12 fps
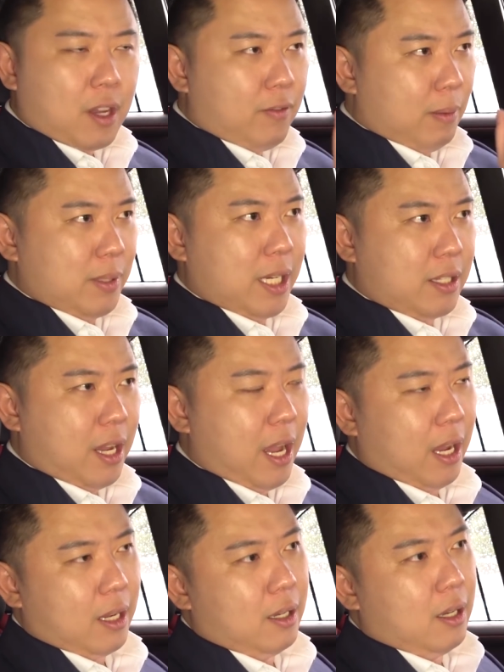From that
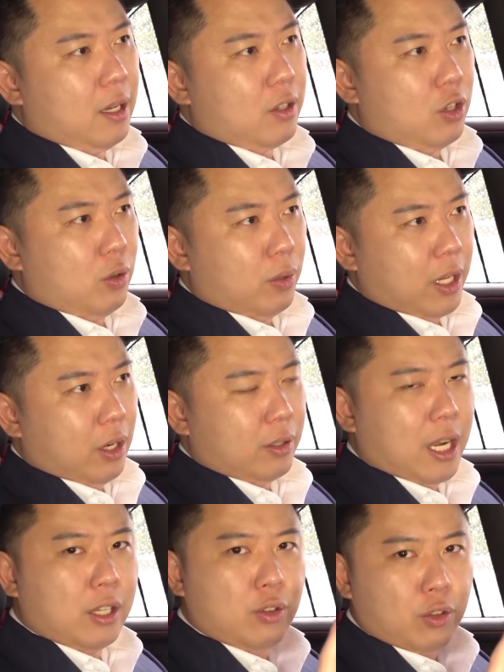10, you will nail
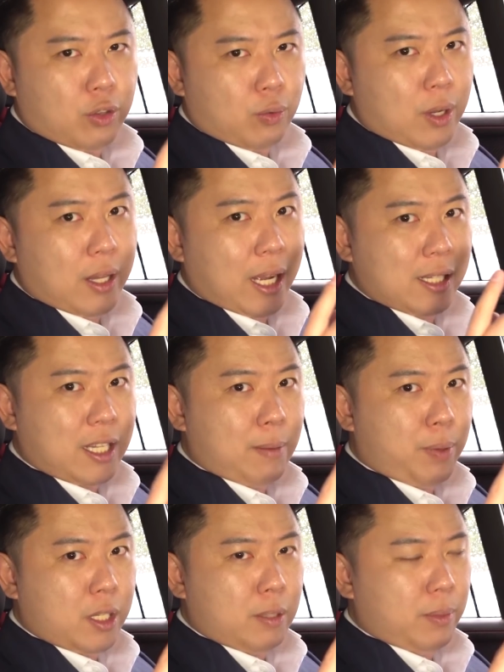down to 3 that has
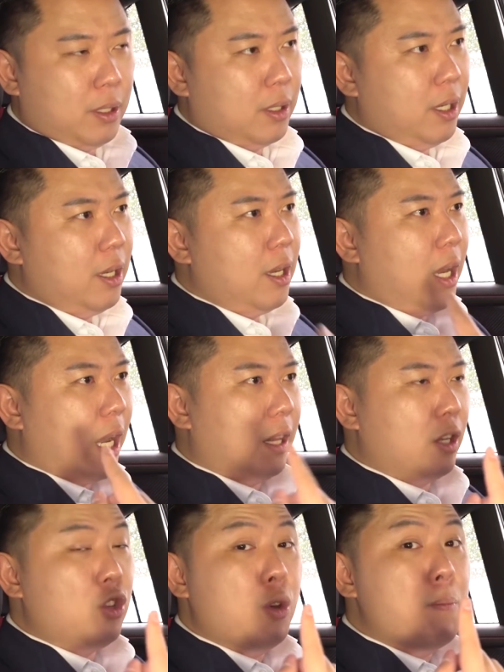got possibility, and
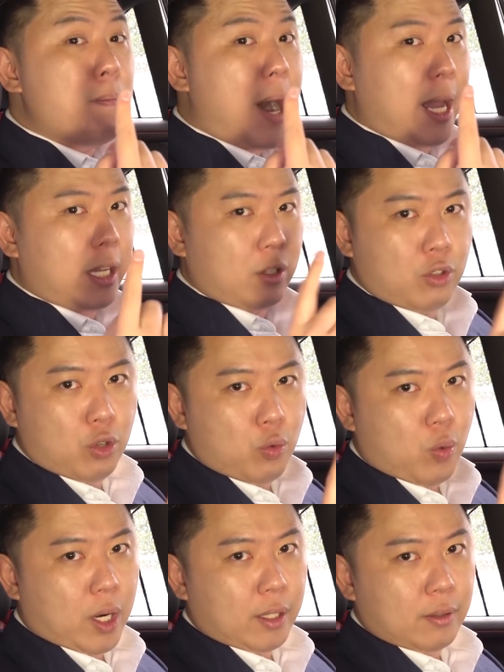then you might do
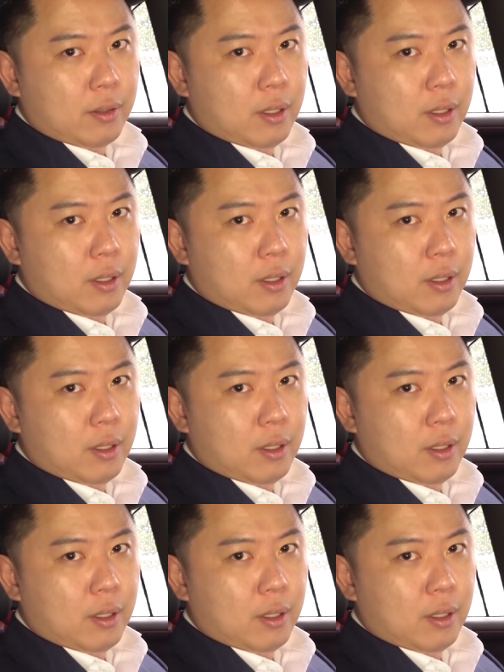1.